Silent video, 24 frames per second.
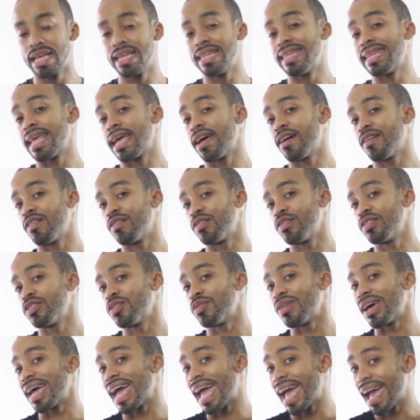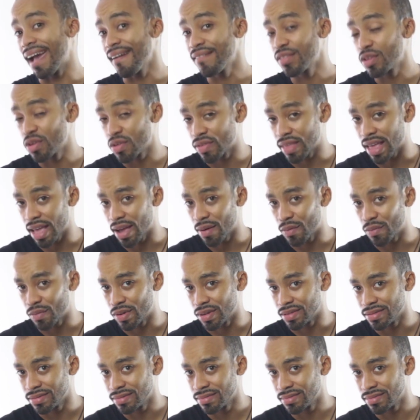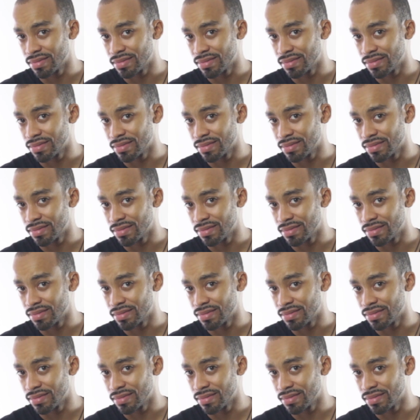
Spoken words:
Now, after that one,